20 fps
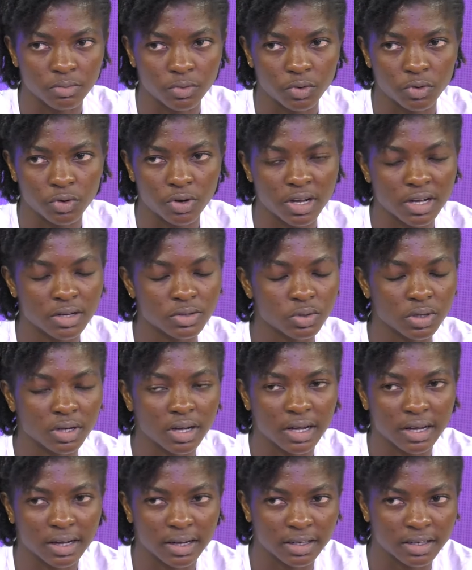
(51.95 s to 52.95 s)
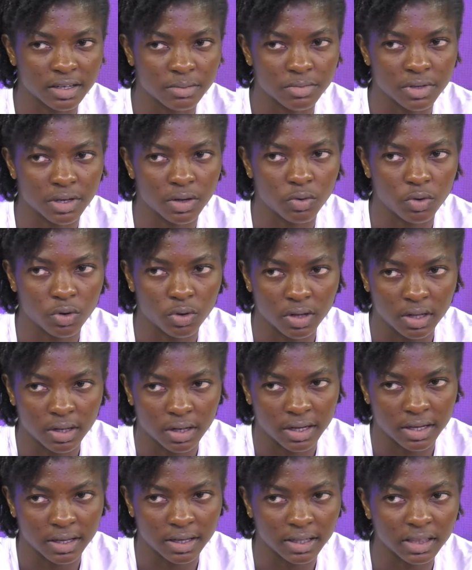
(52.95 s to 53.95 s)
Royal Soccer Academy
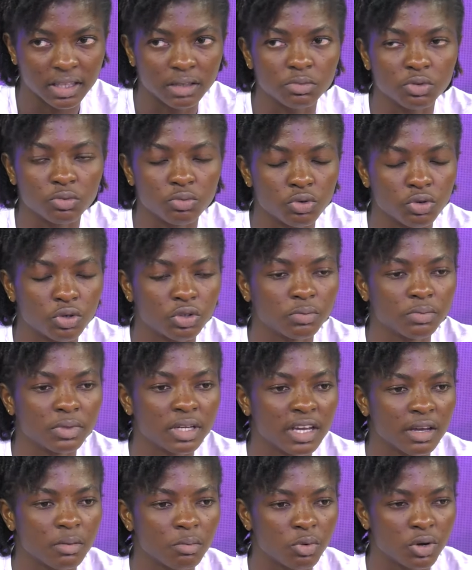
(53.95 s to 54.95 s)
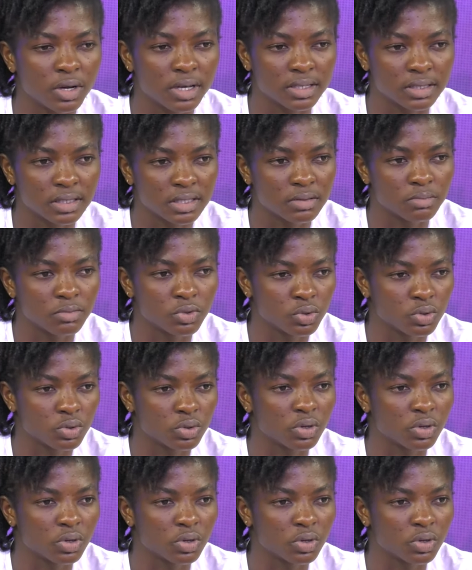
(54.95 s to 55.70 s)
like Atebubu. Na e boys team so.